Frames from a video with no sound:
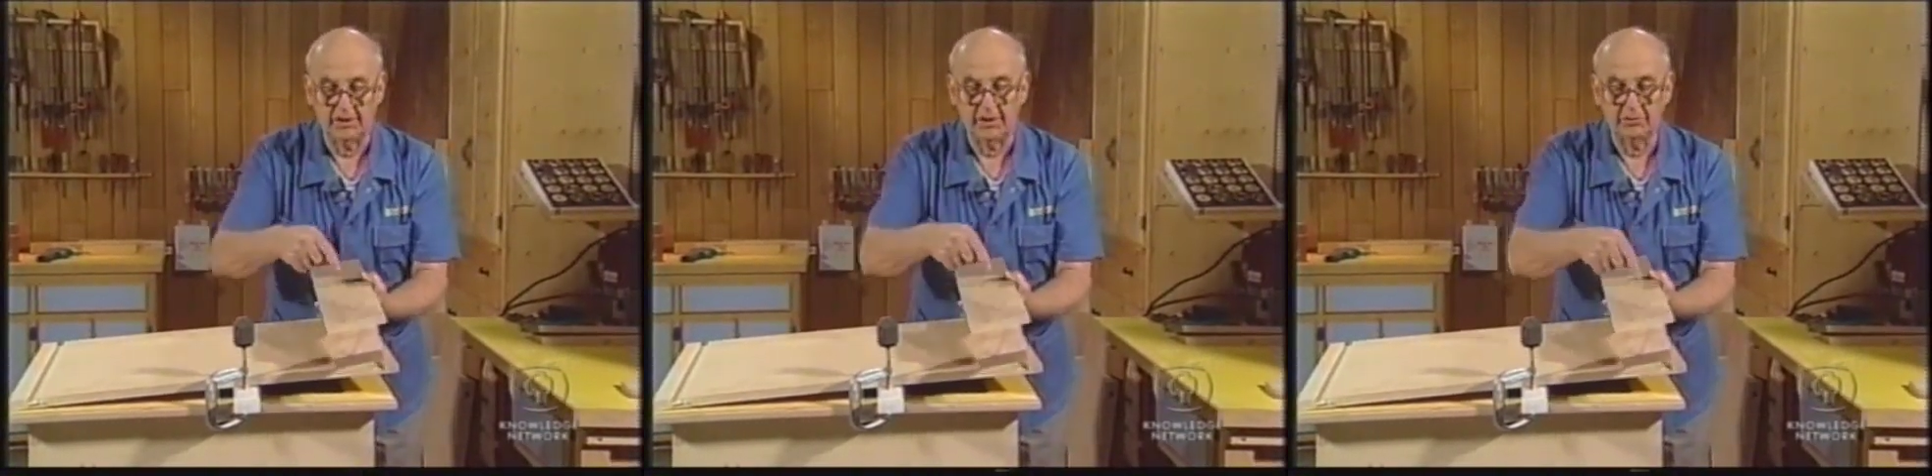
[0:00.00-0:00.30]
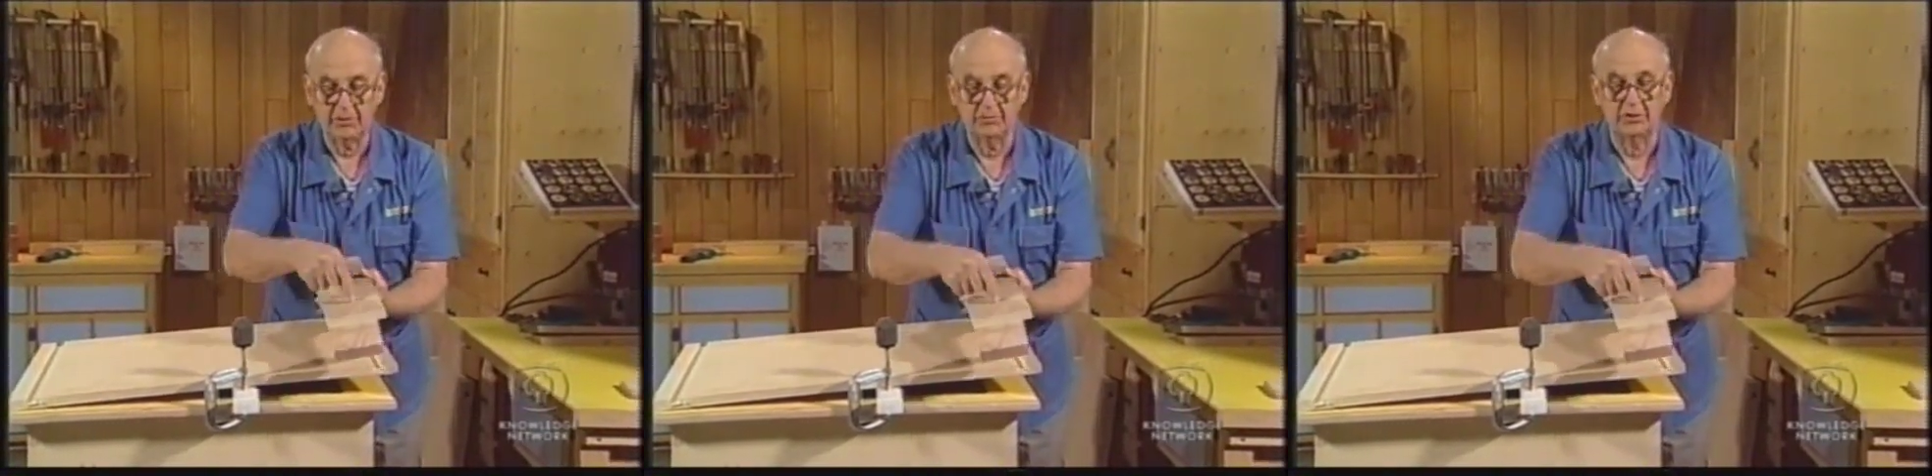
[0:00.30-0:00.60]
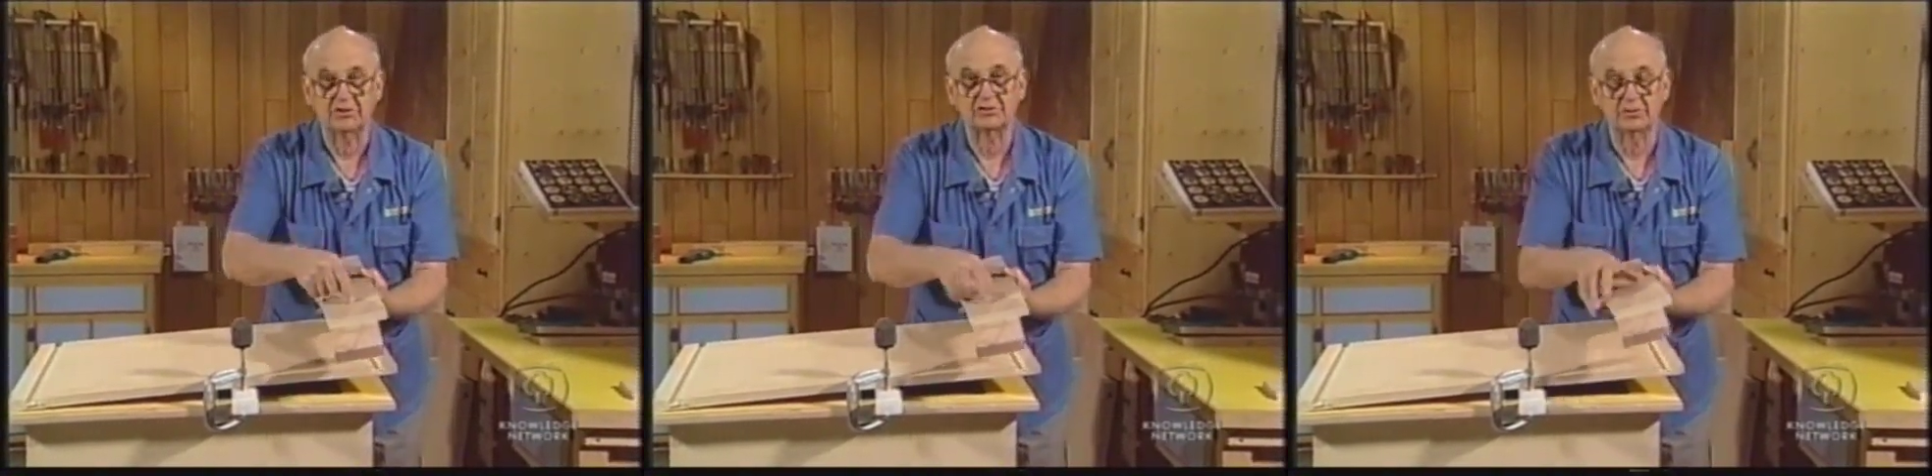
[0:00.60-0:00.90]
and then we can put
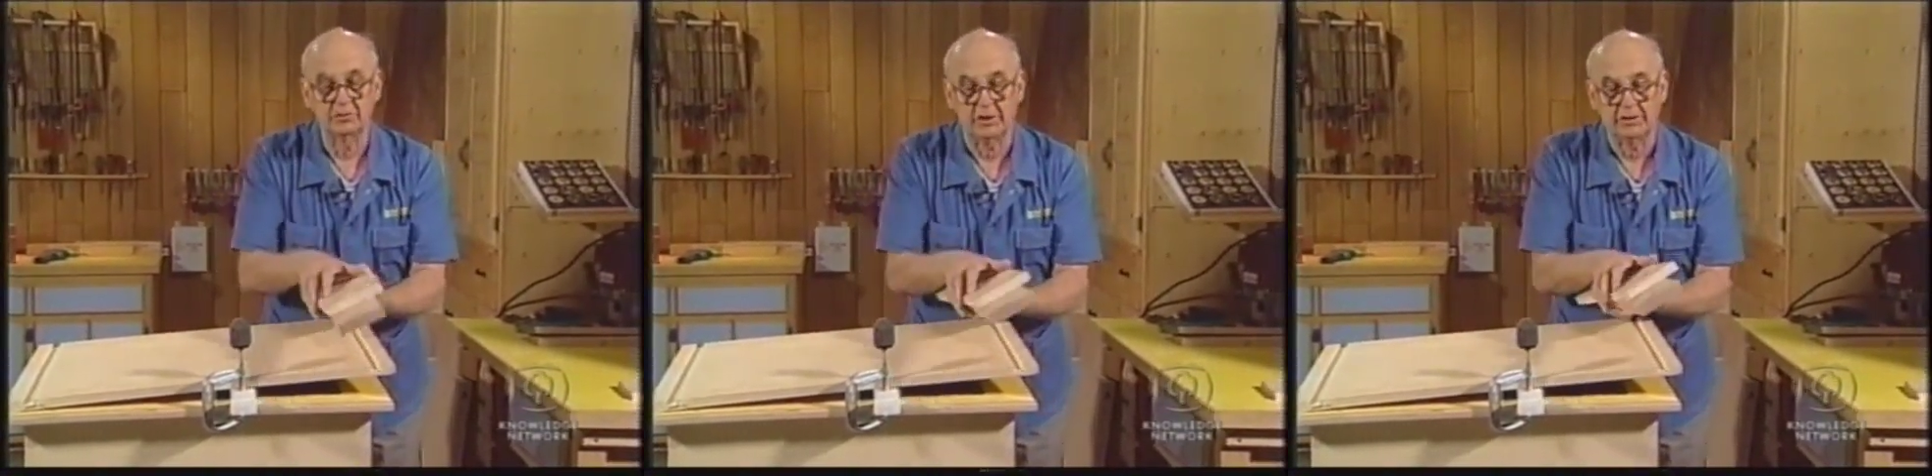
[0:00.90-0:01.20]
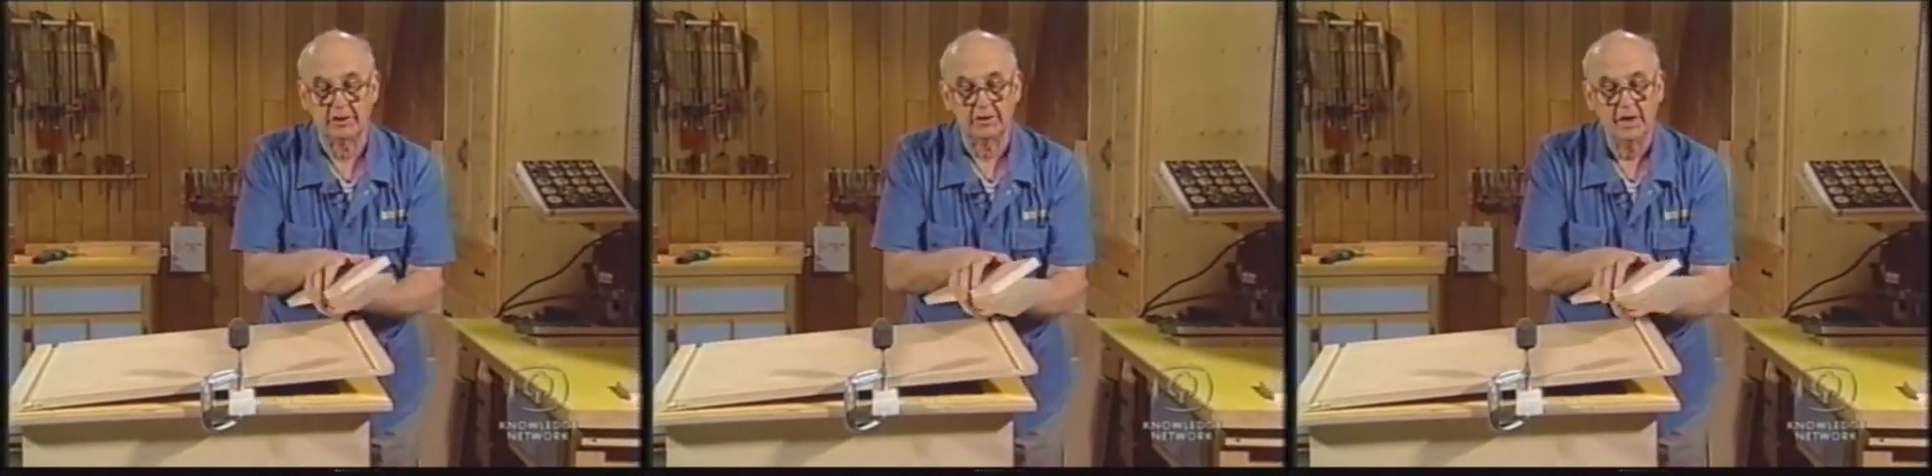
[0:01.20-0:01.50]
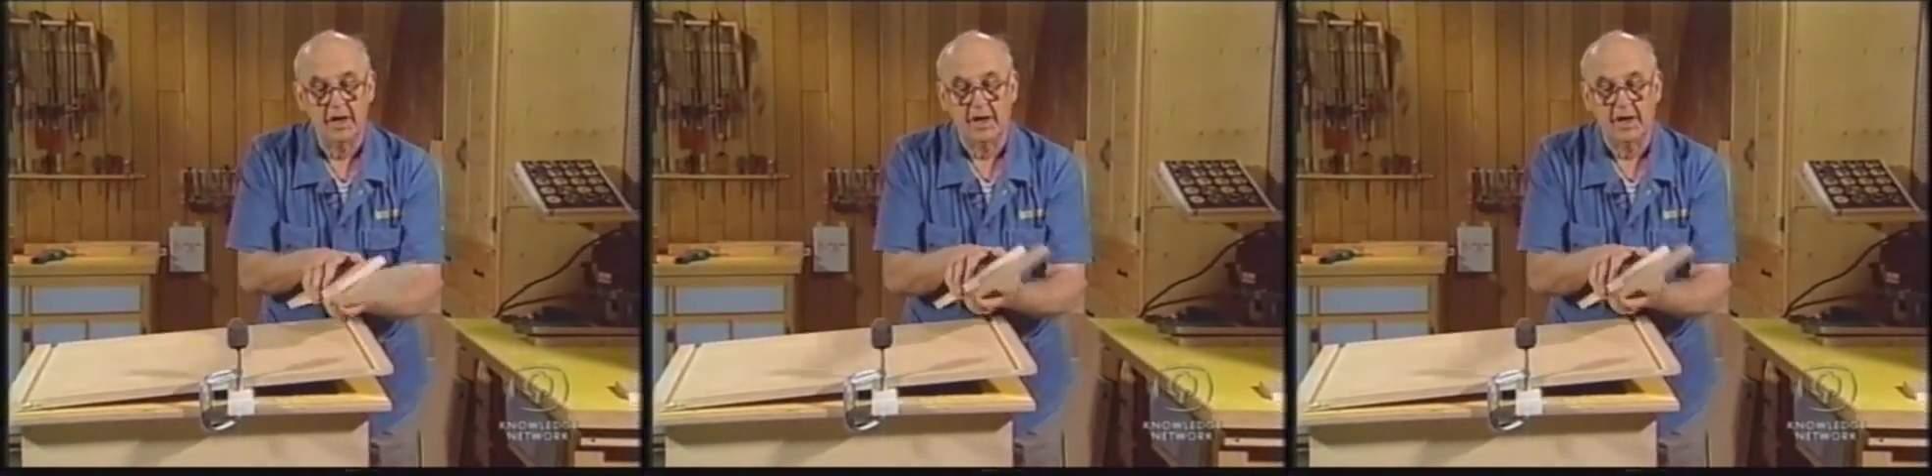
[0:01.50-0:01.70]
a screw in there,